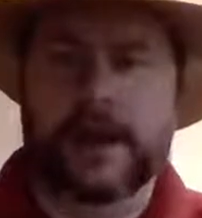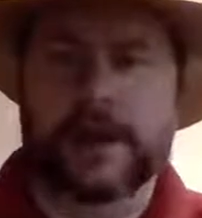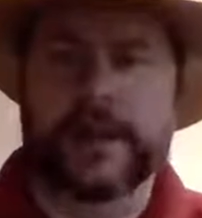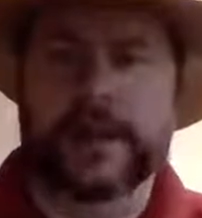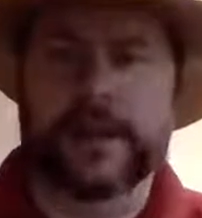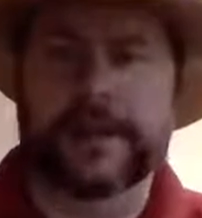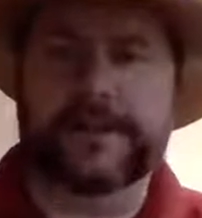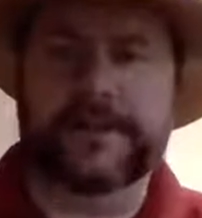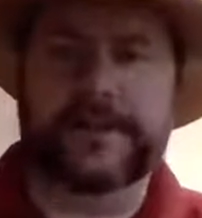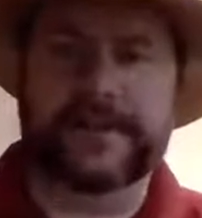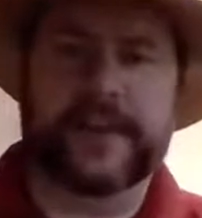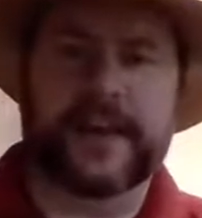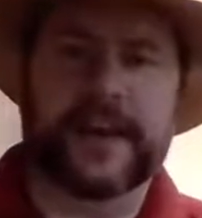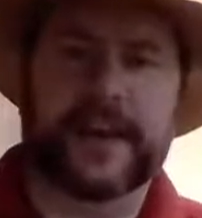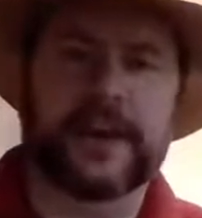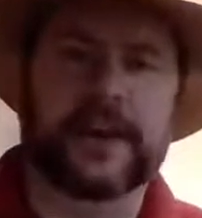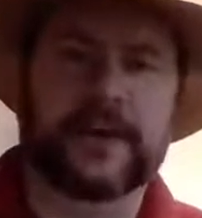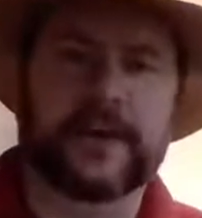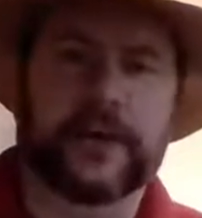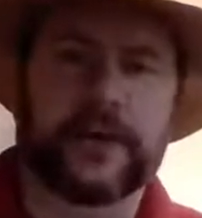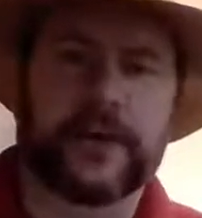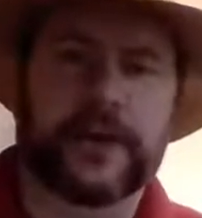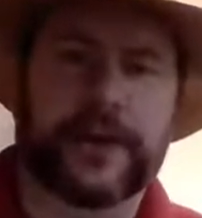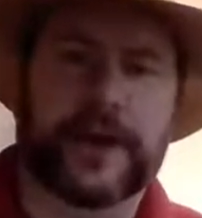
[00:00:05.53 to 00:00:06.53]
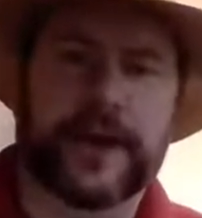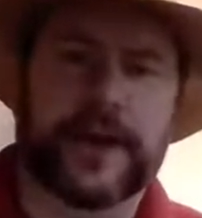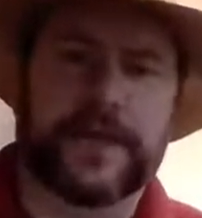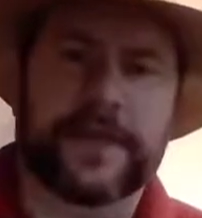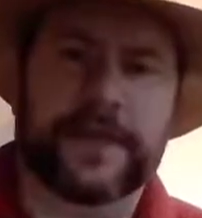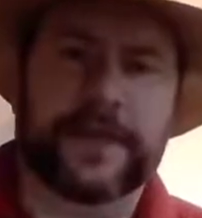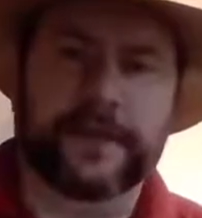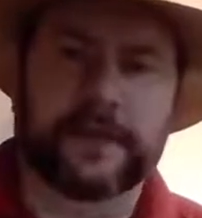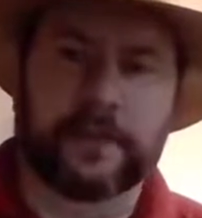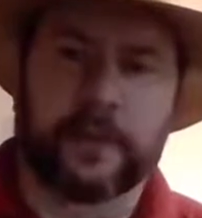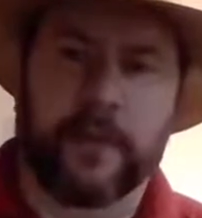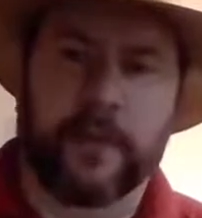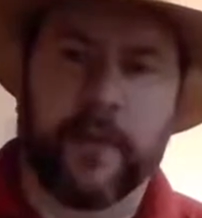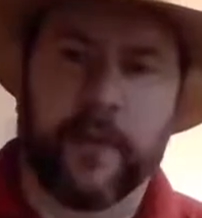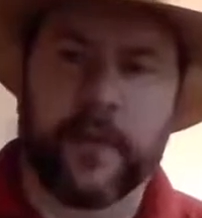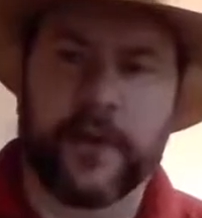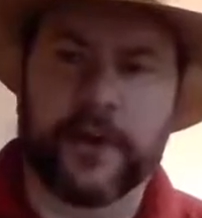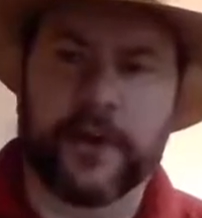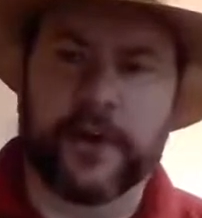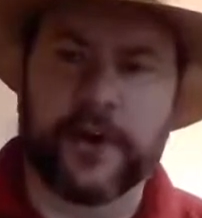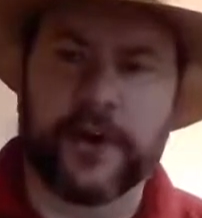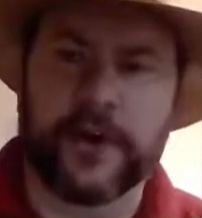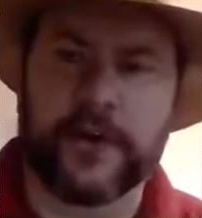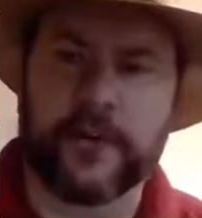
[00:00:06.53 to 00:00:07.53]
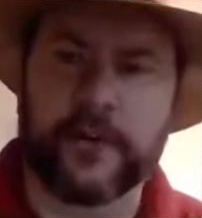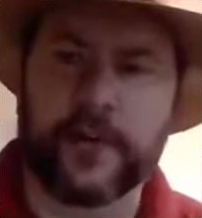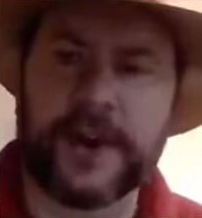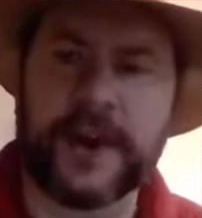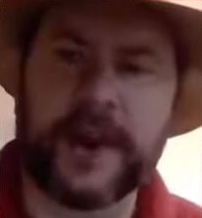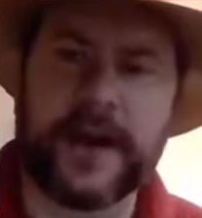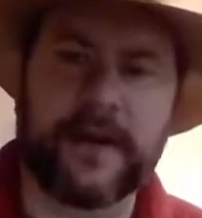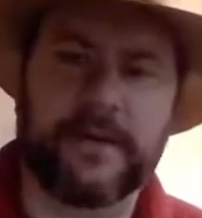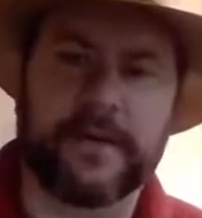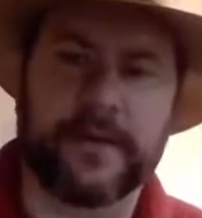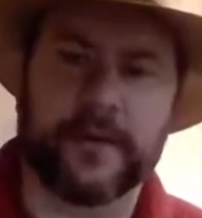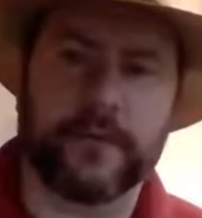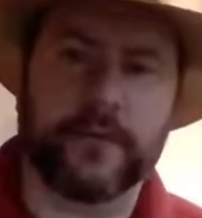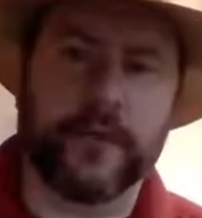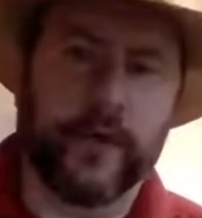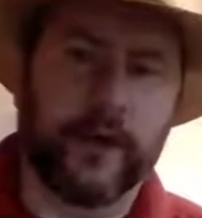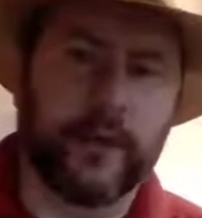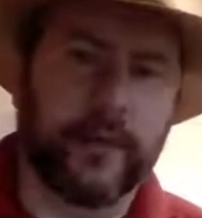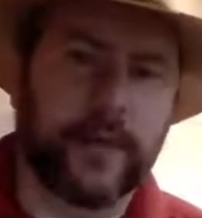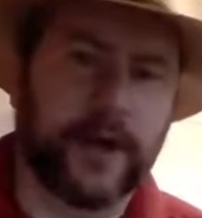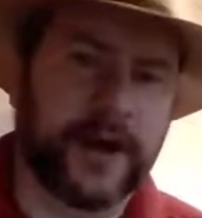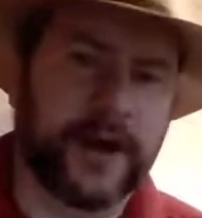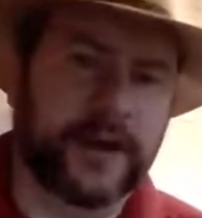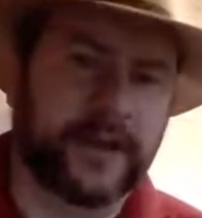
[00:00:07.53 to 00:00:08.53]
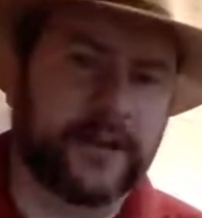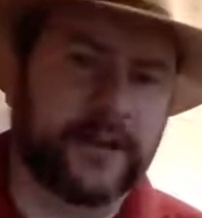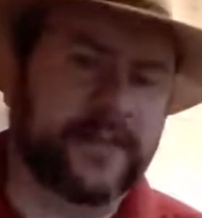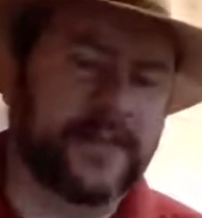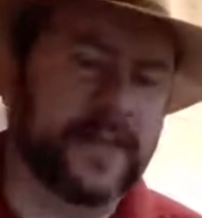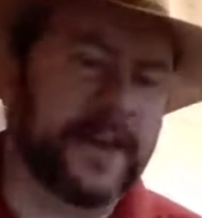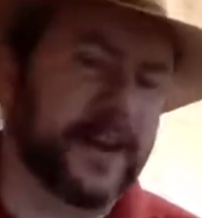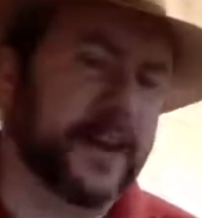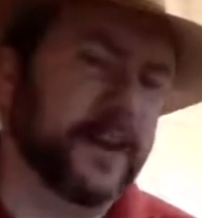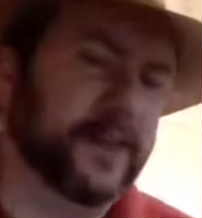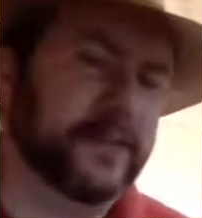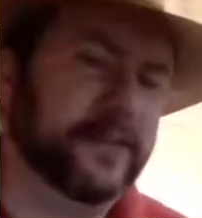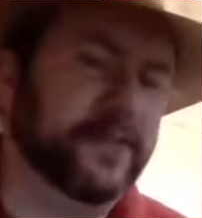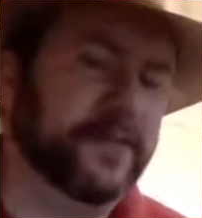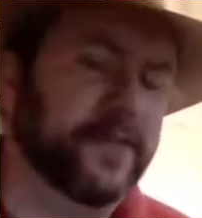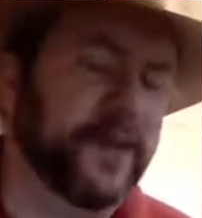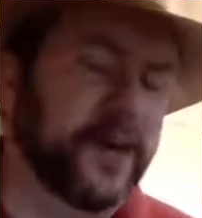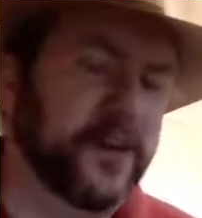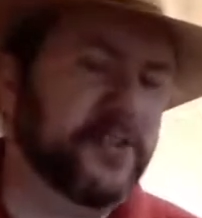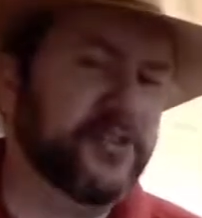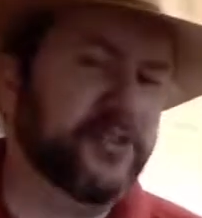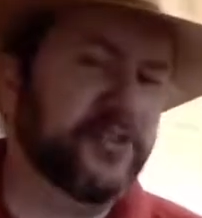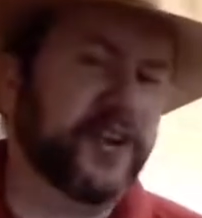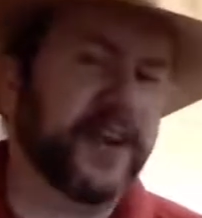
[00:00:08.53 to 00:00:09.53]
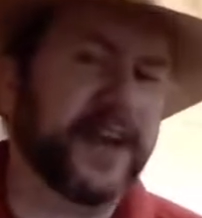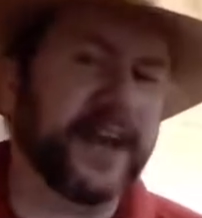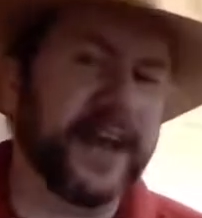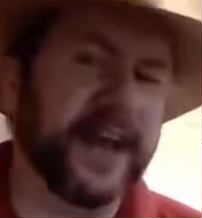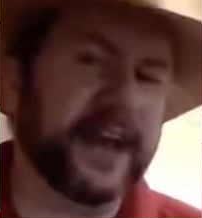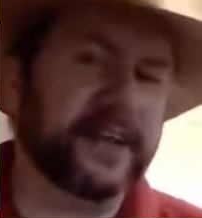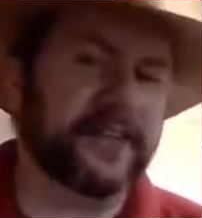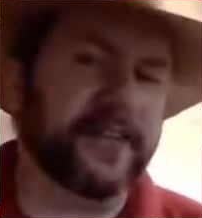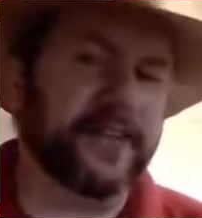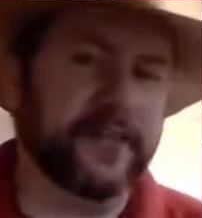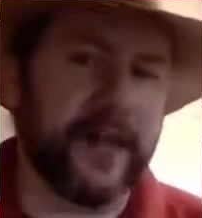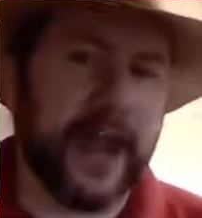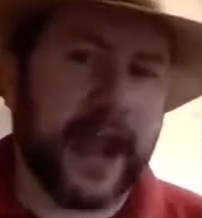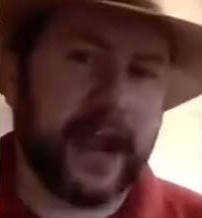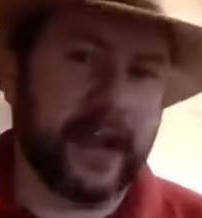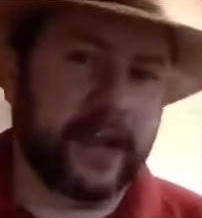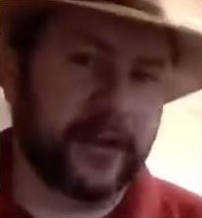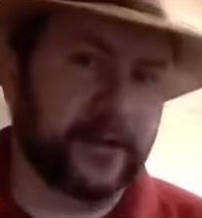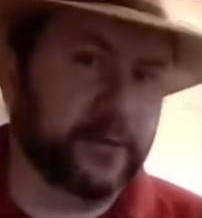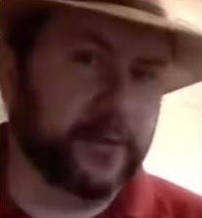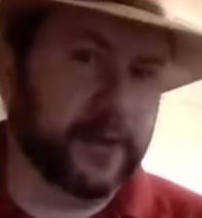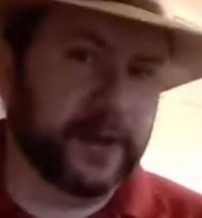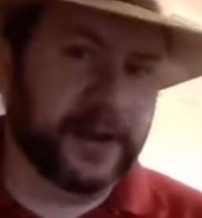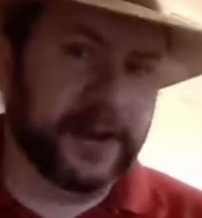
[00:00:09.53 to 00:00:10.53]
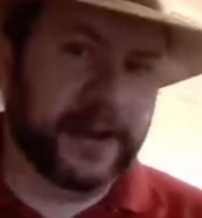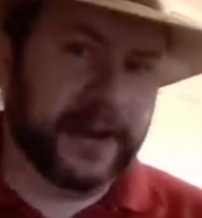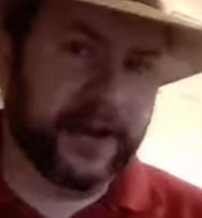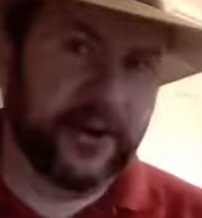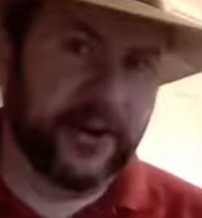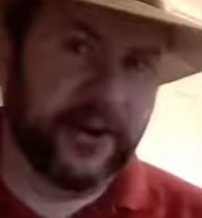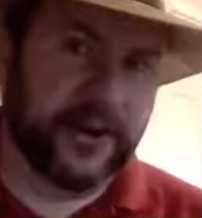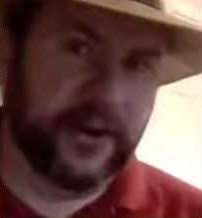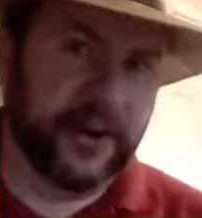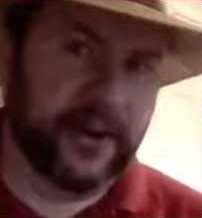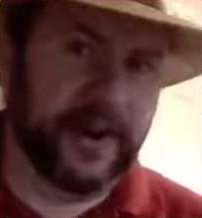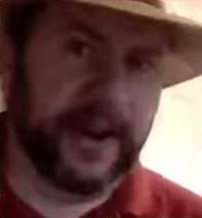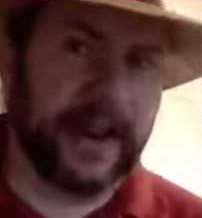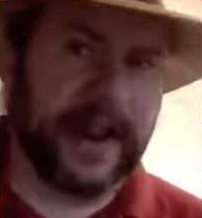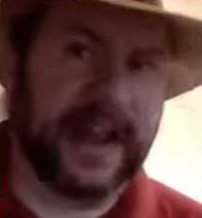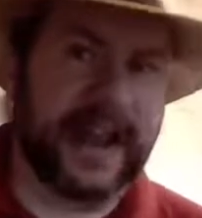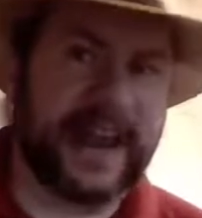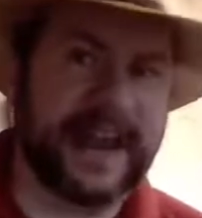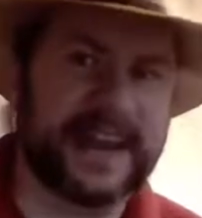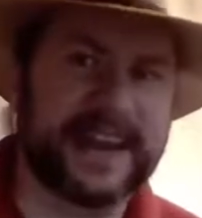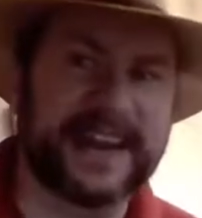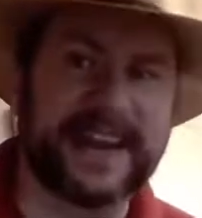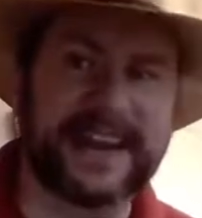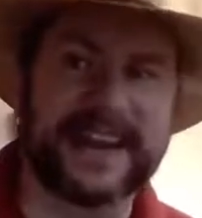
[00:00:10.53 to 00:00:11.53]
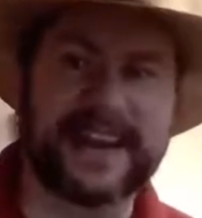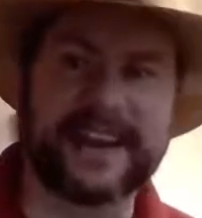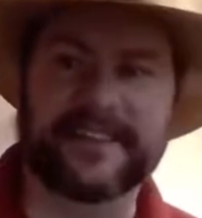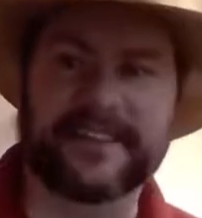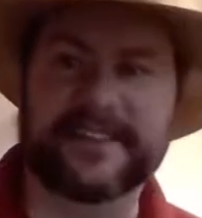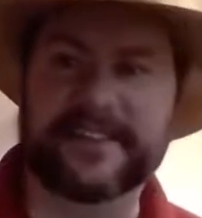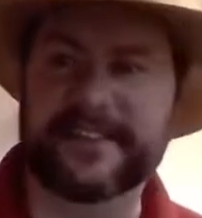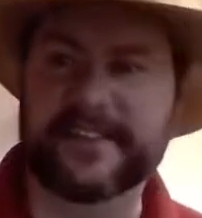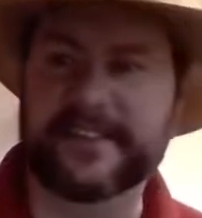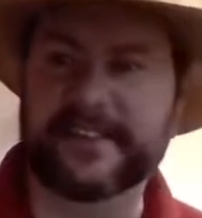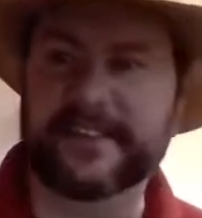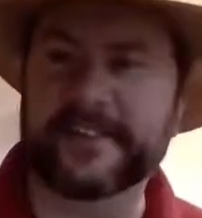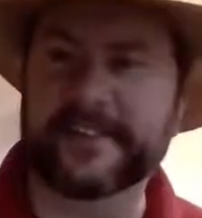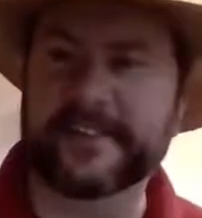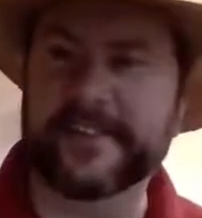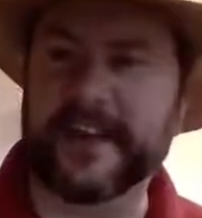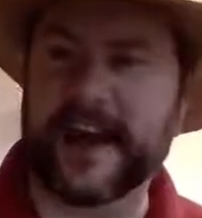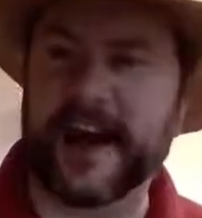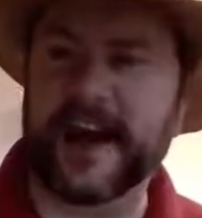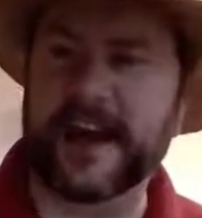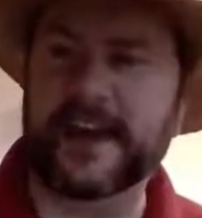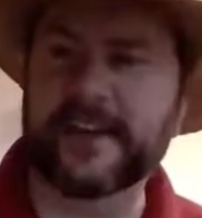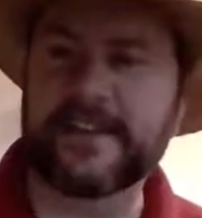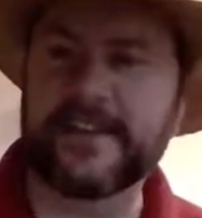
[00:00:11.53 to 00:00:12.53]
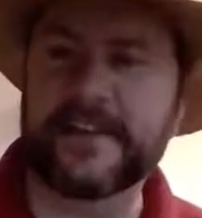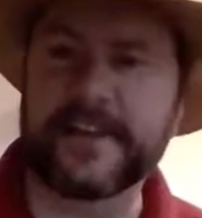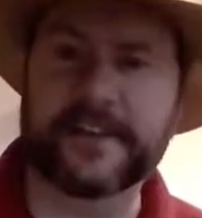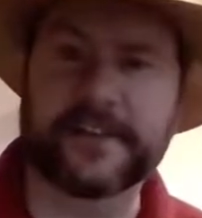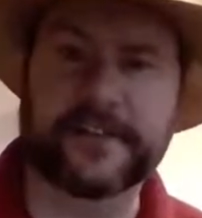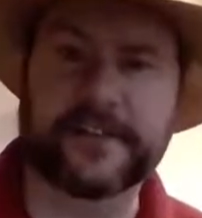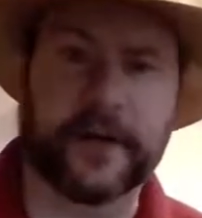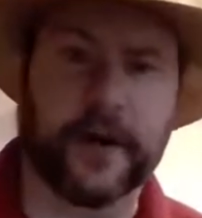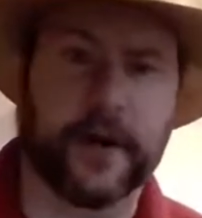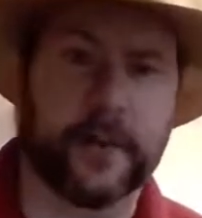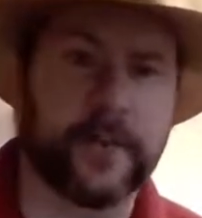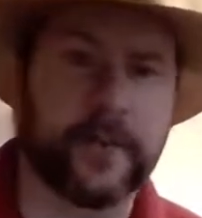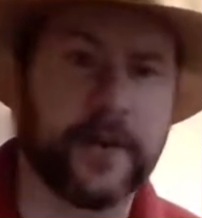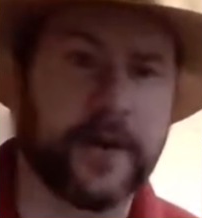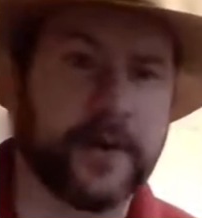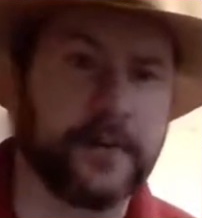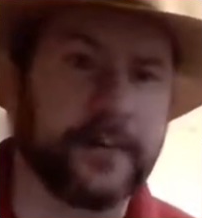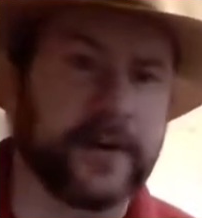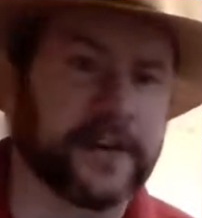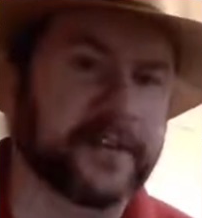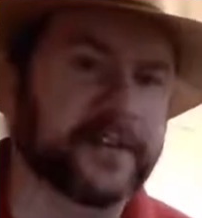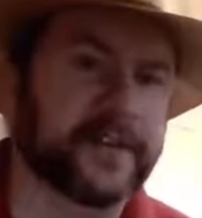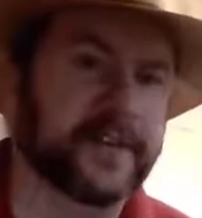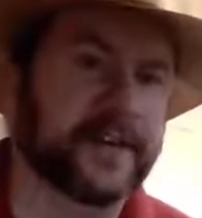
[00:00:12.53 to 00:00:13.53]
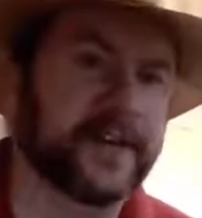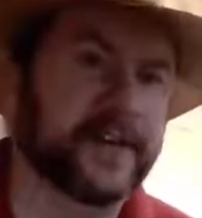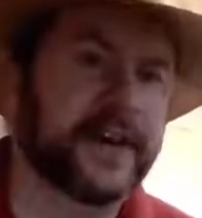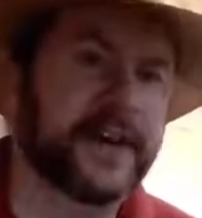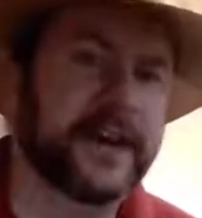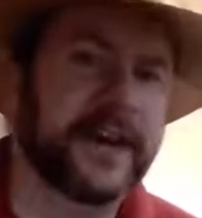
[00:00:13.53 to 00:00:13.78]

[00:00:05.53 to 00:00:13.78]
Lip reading: Let's take a look at this board. We have a robot that is functioning as a vacuum cleaner, and it is inside this apartment.